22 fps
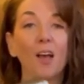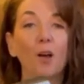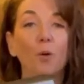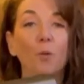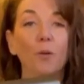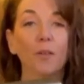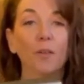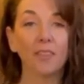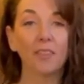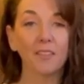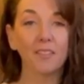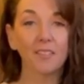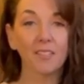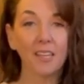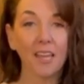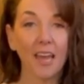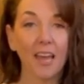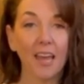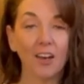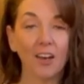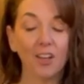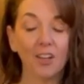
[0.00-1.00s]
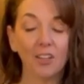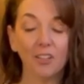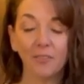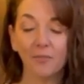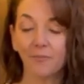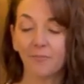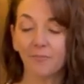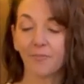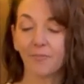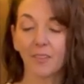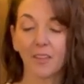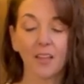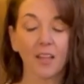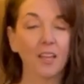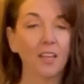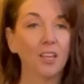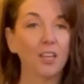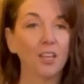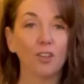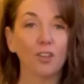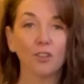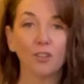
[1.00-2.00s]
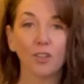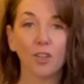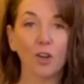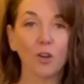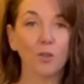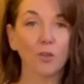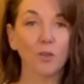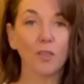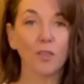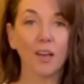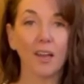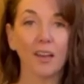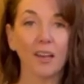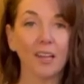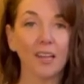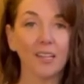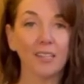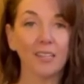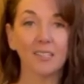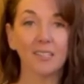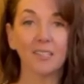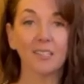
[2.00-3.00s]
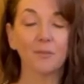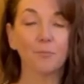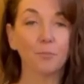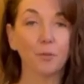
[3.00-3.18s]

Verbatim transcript: With the scale, you'll know that it's